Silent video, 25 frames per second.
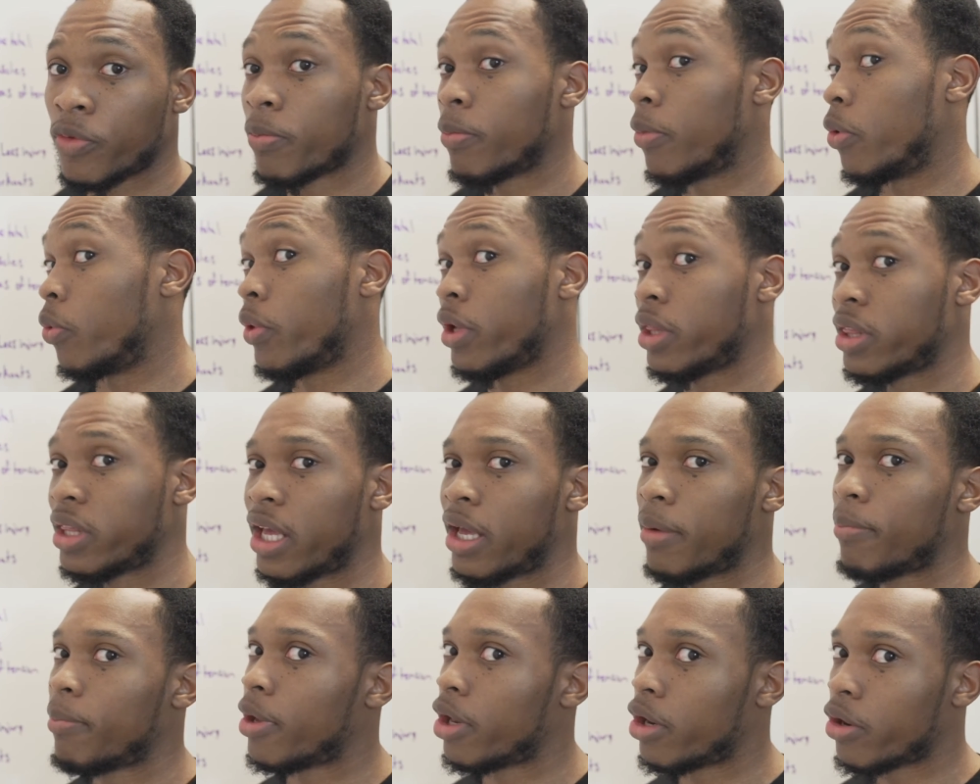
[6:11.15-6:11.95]
But with
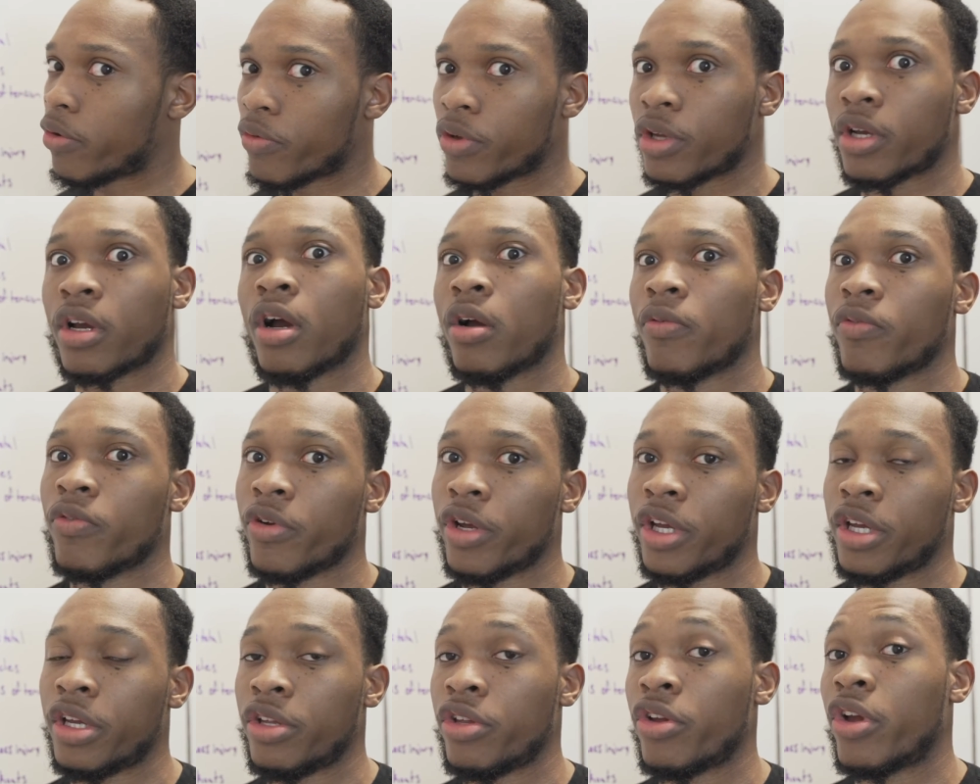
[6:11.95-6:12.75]
that better
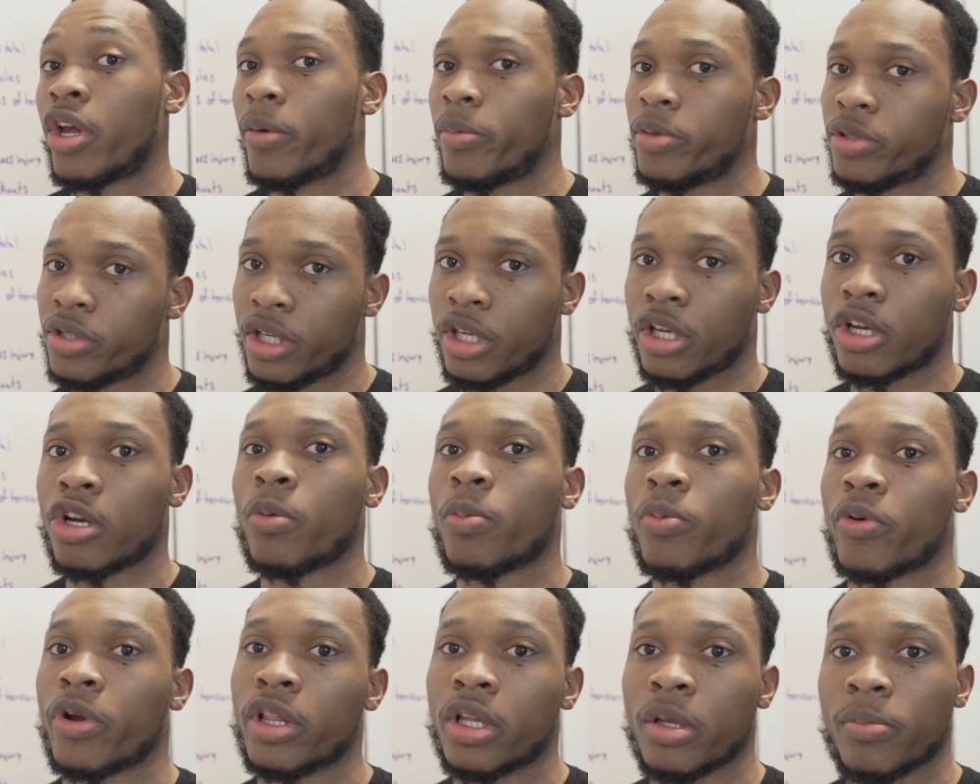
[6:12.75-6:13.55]
recovery, you're able to
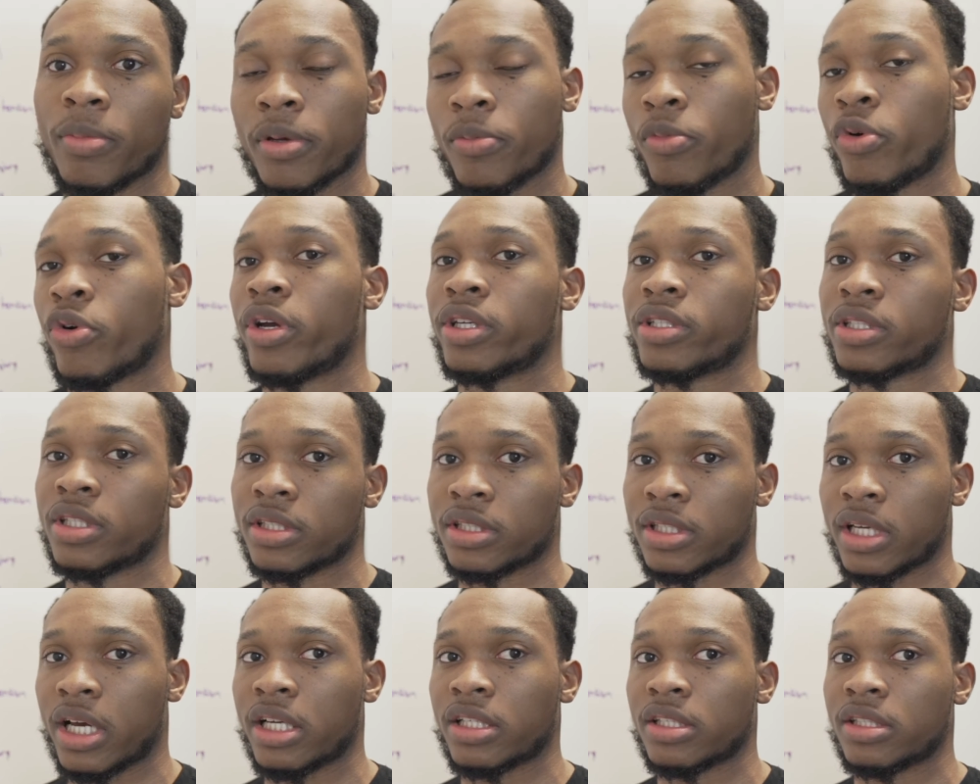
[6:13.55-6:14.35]
incorporate a little bit more
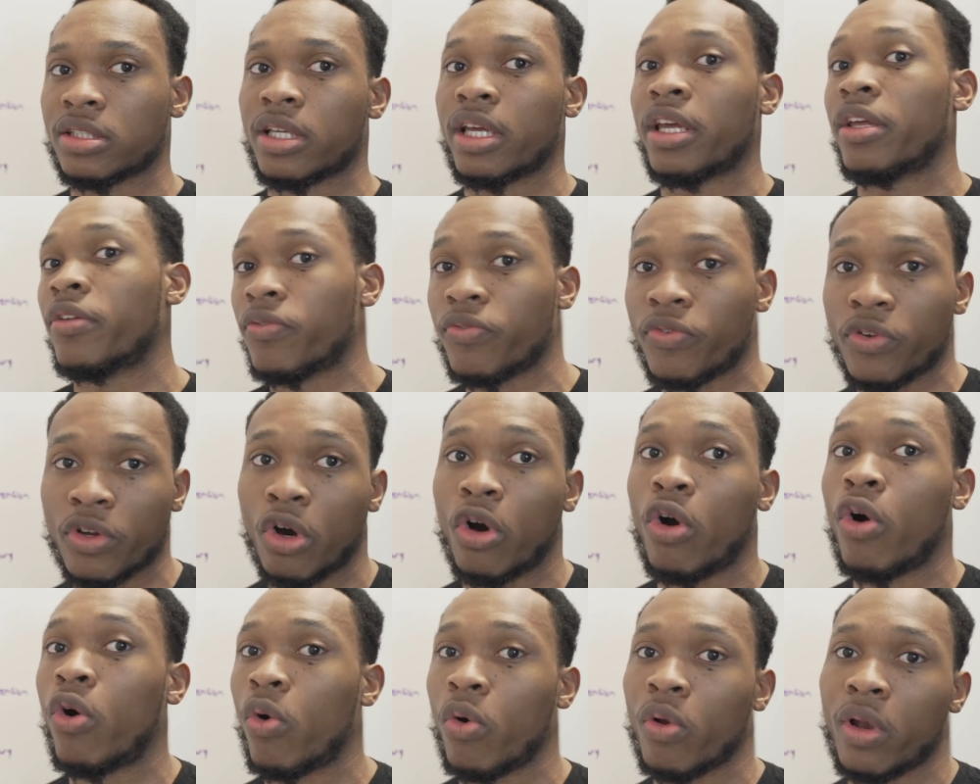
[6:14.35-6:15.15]
exercises and feel
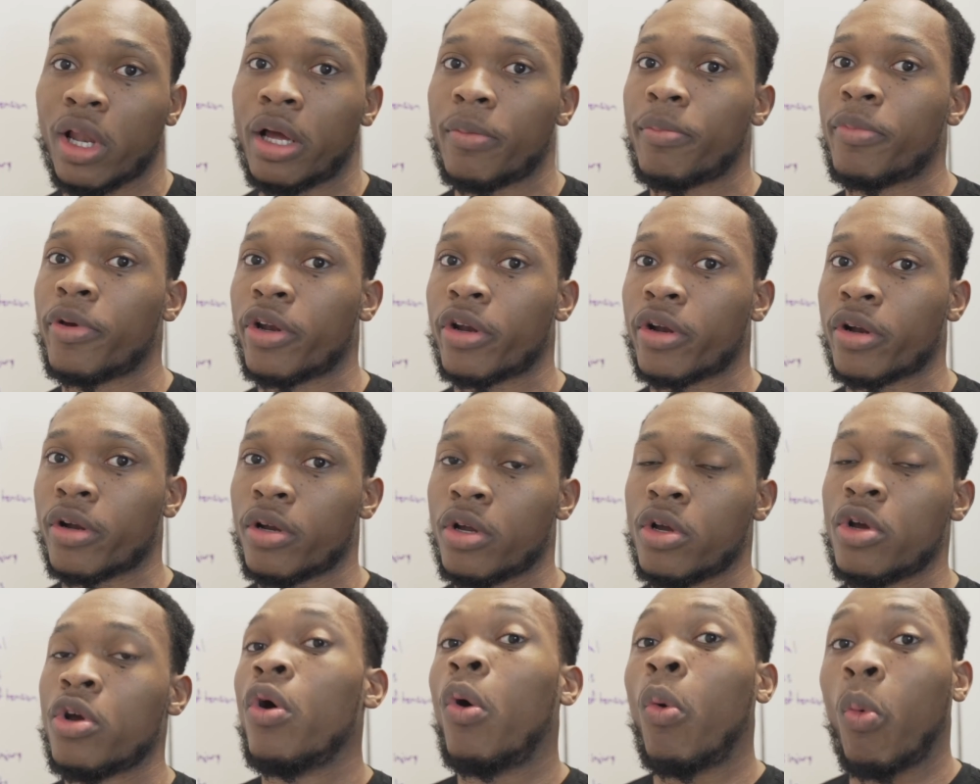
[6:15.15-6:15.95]
a whole lot better
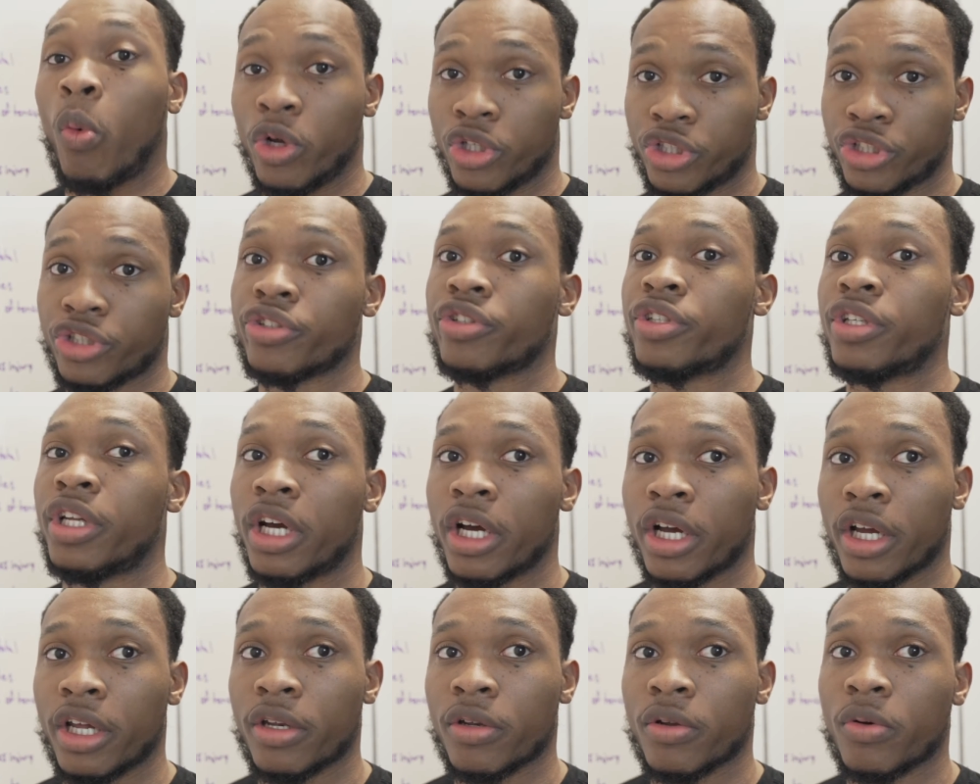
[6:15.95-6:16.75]
once you're
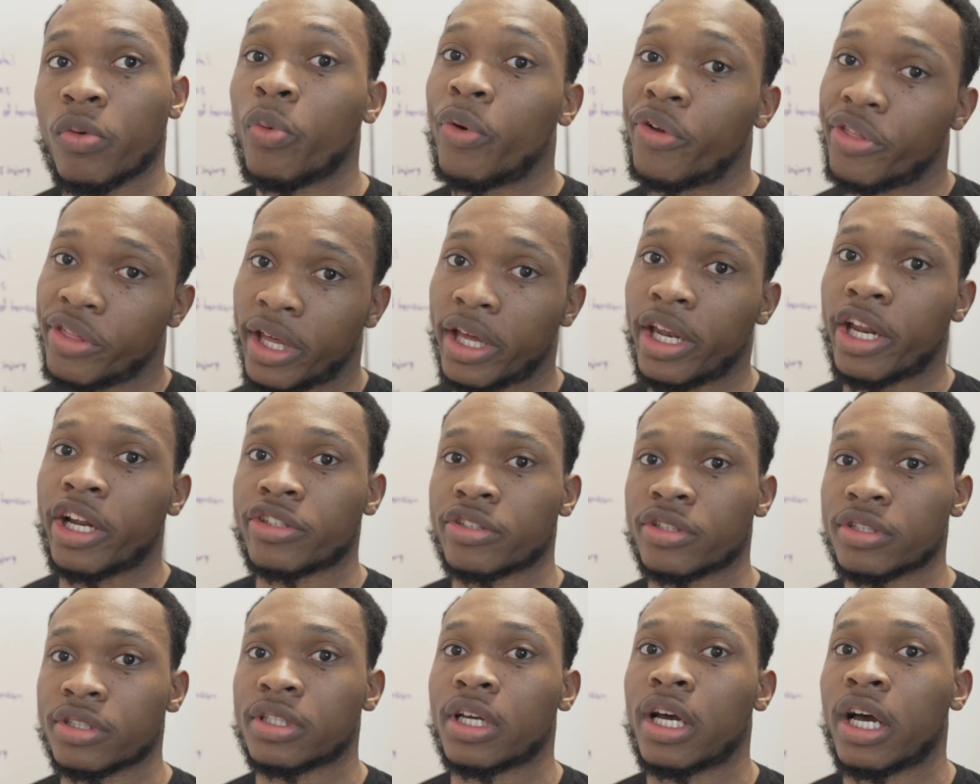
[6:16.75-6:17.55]
done with that
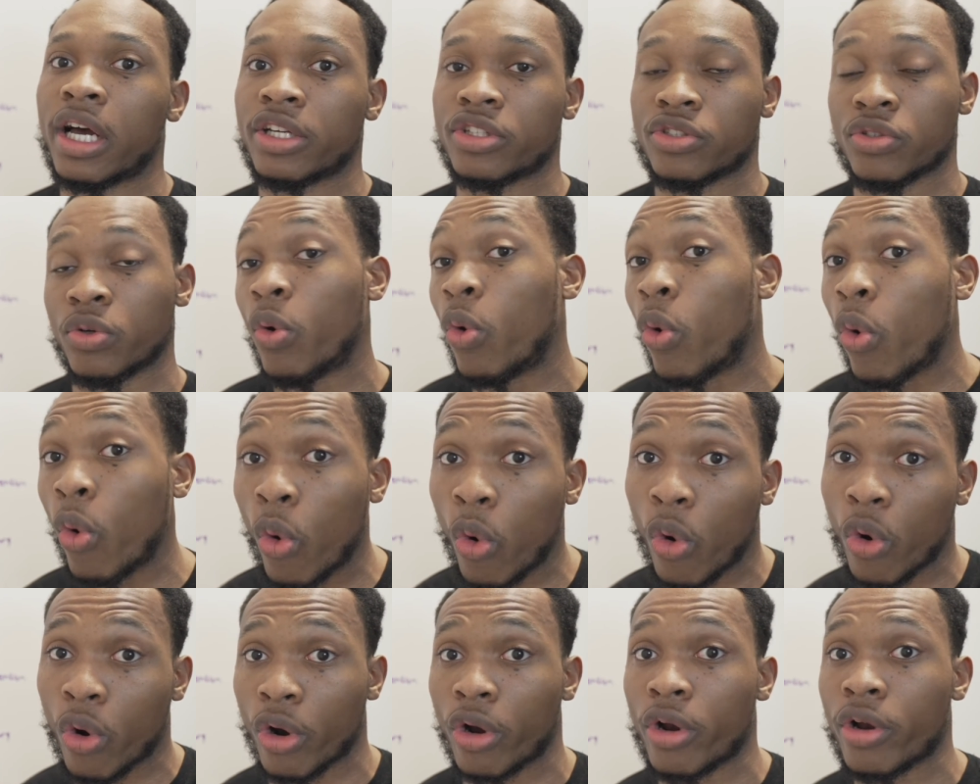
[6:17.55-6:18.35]
exercise
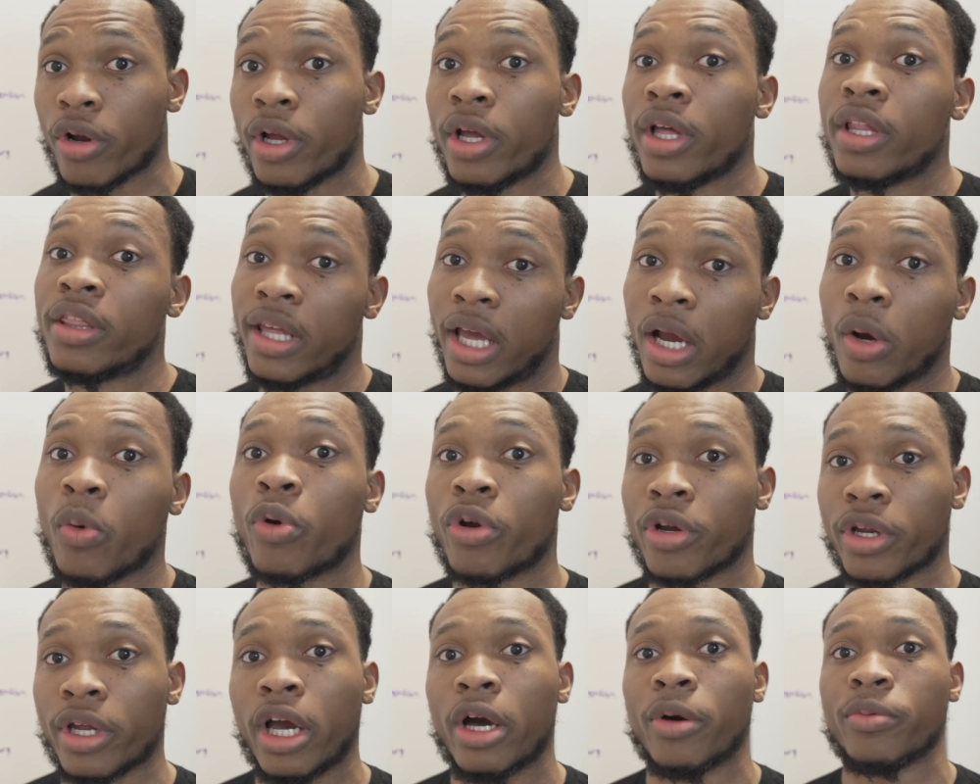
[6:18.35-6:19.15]
or that
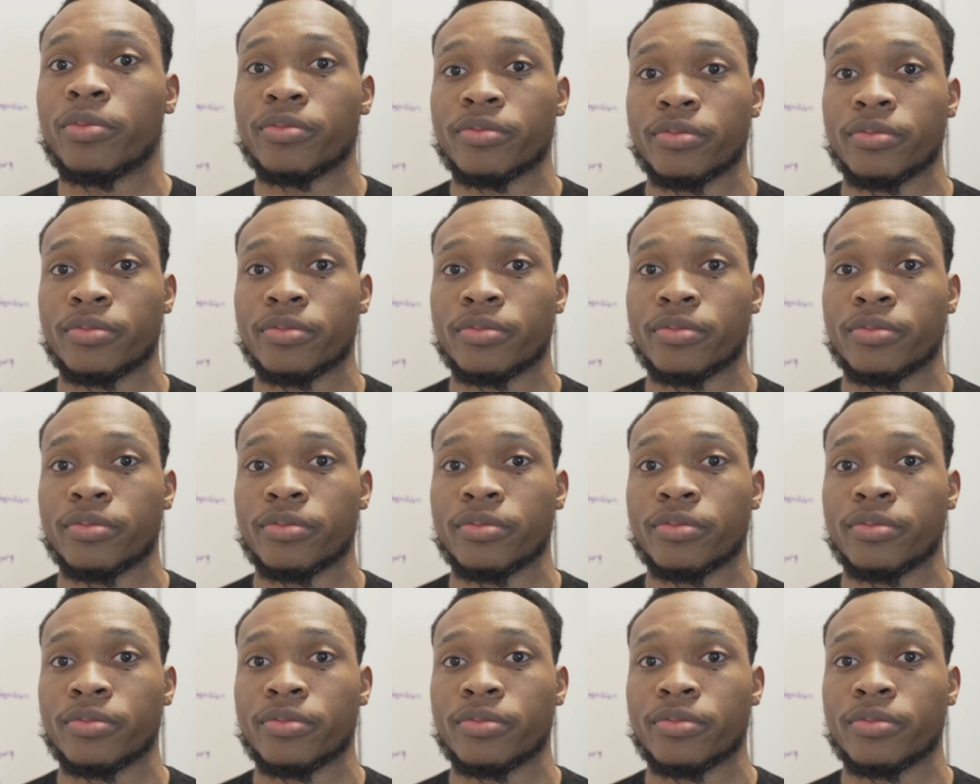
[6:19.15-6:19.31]
workout.